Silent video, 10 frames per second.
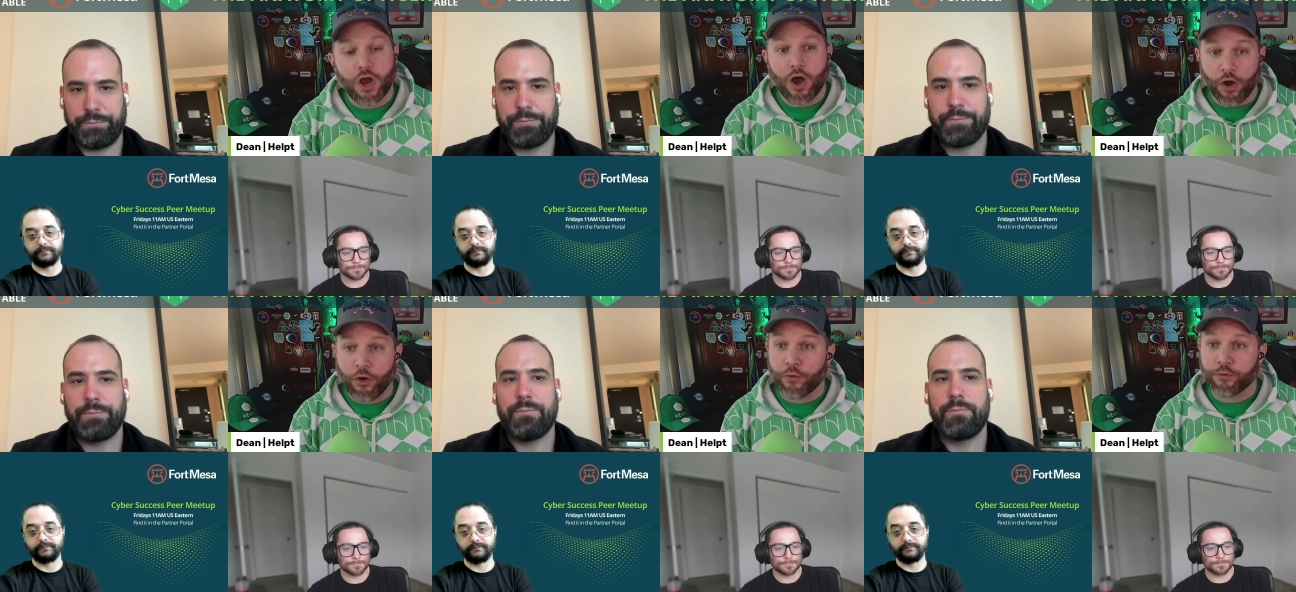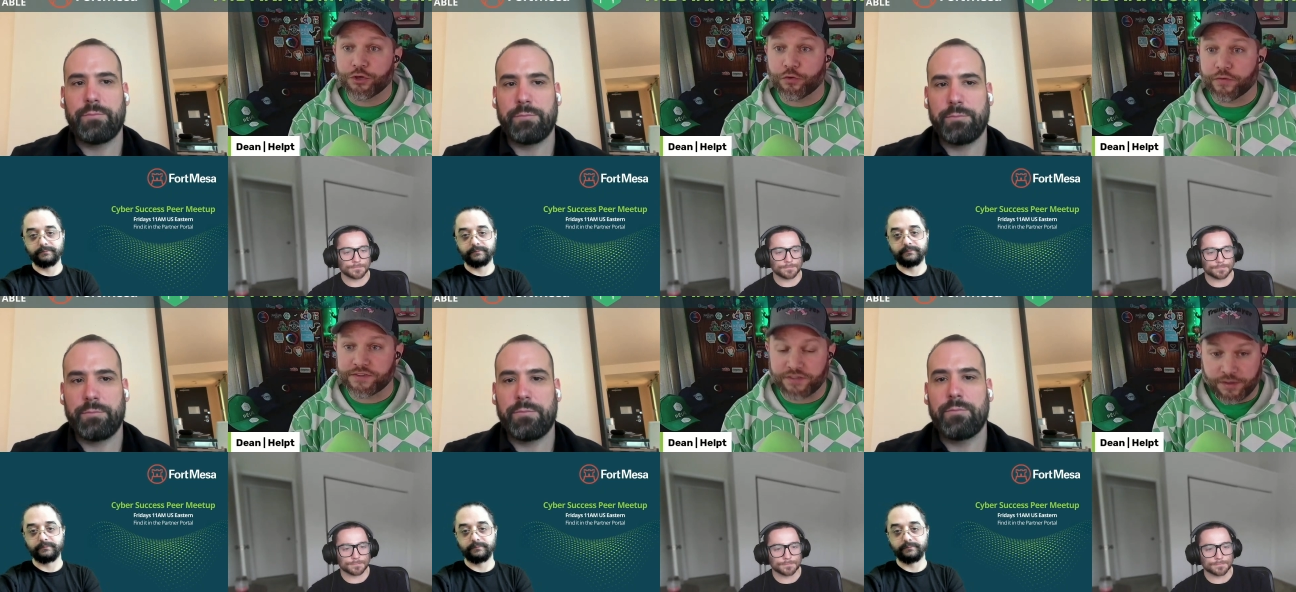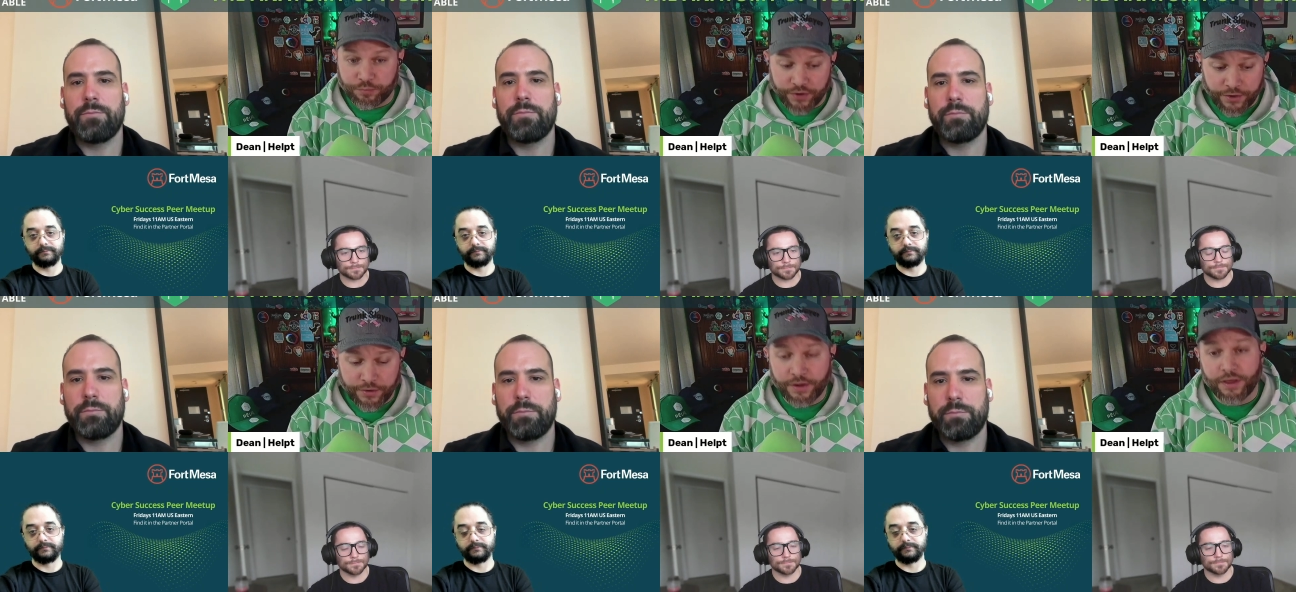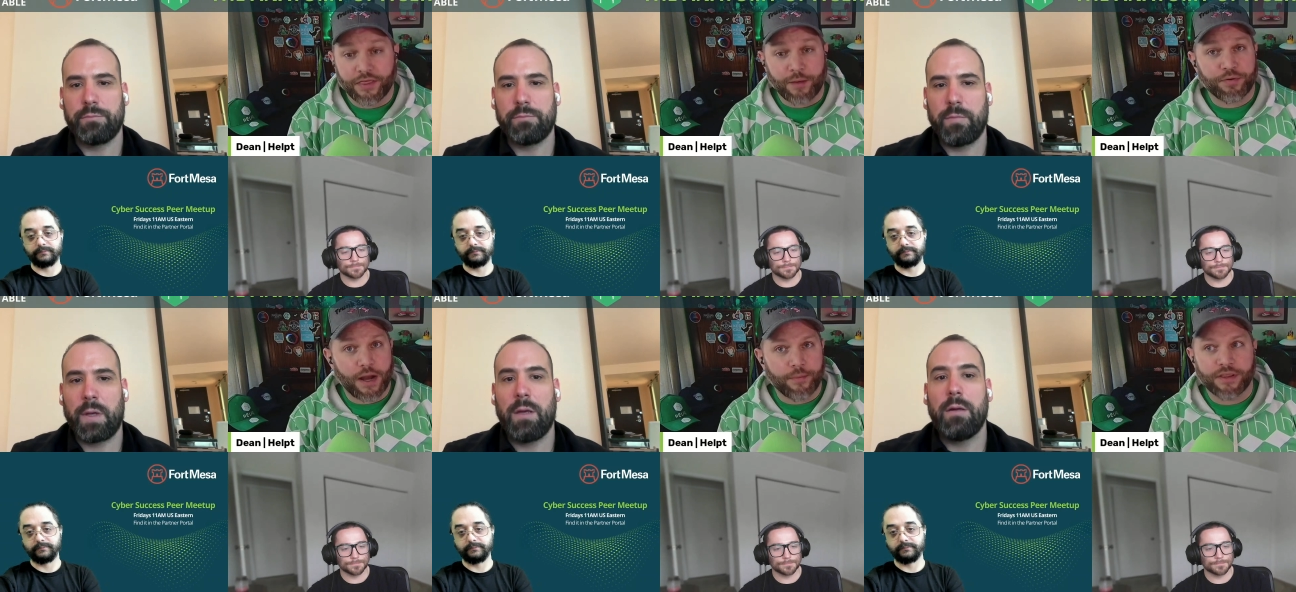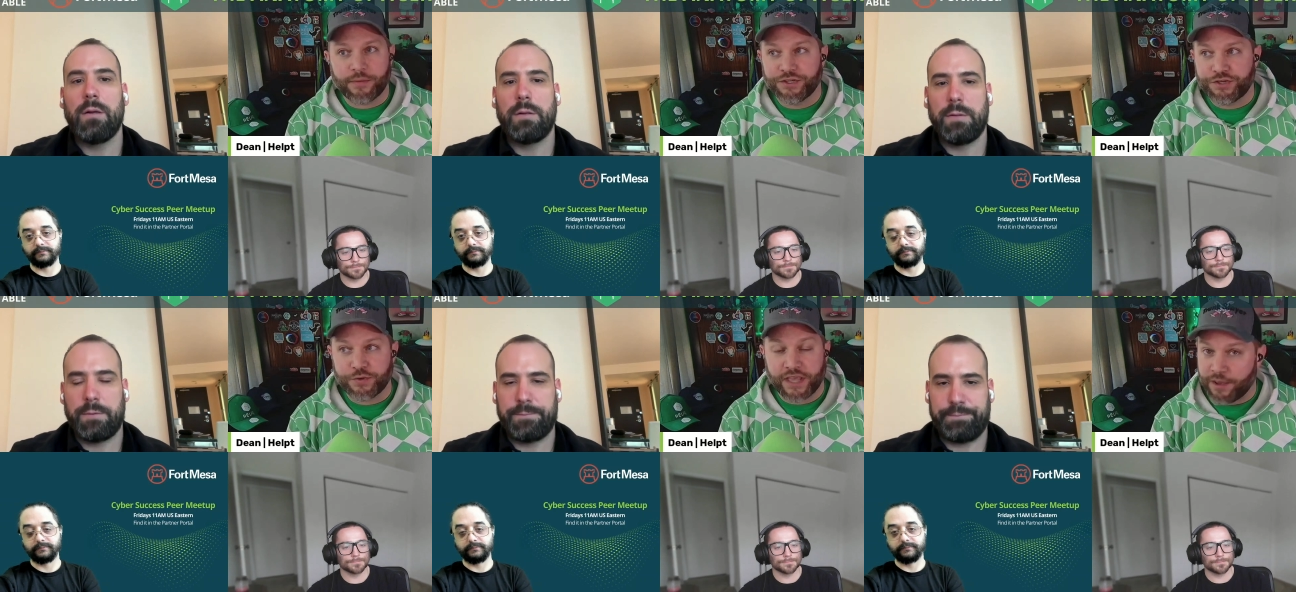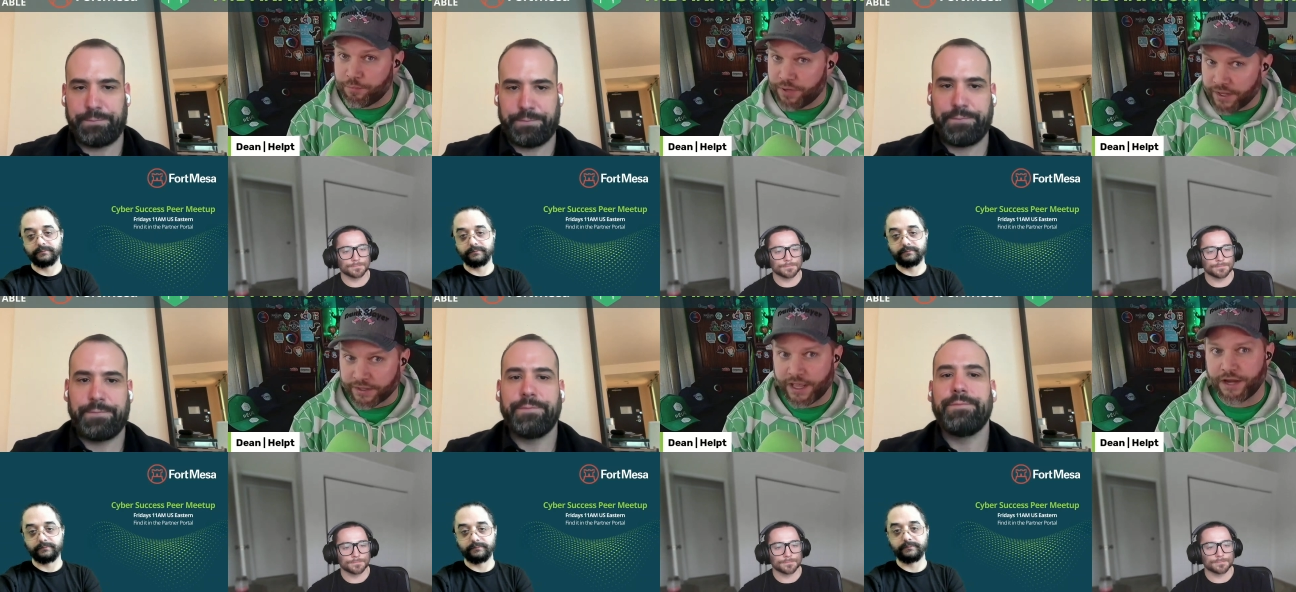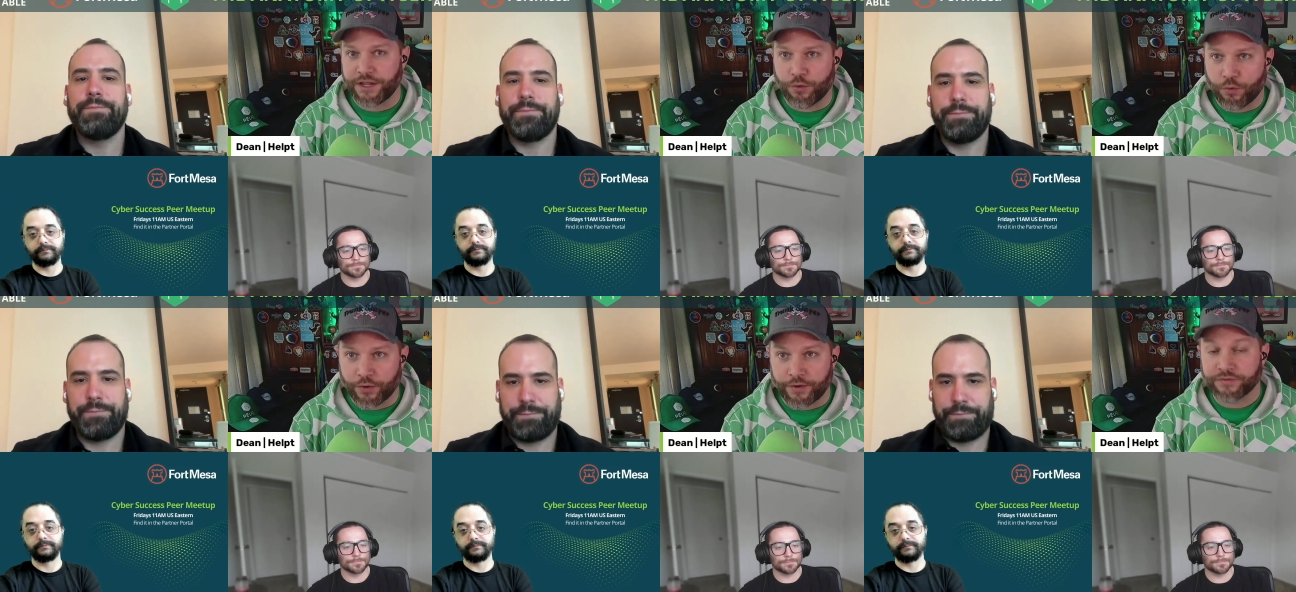Speaker 1: oh, your receipt printer, that probably means you can't pick any orders.